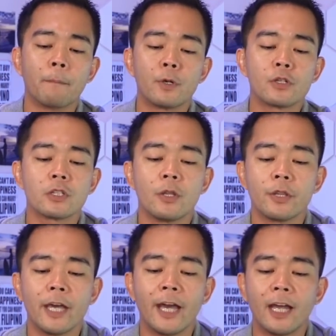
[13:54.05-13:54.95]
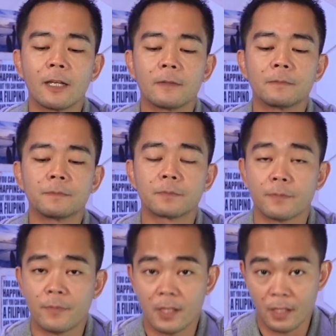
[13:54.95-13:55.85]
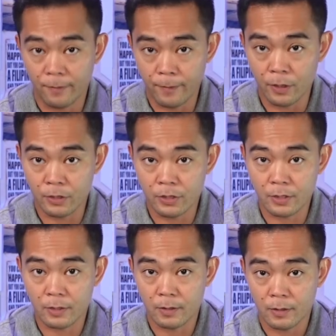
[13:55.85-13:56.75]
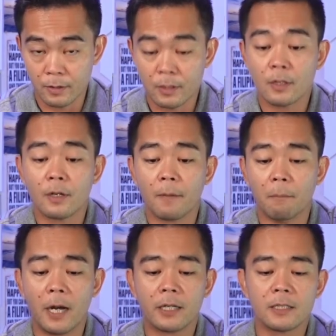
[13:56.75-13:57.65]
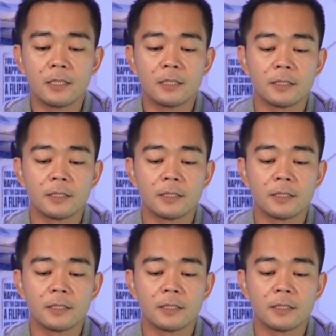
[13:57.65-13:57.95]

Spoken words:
push on that first button.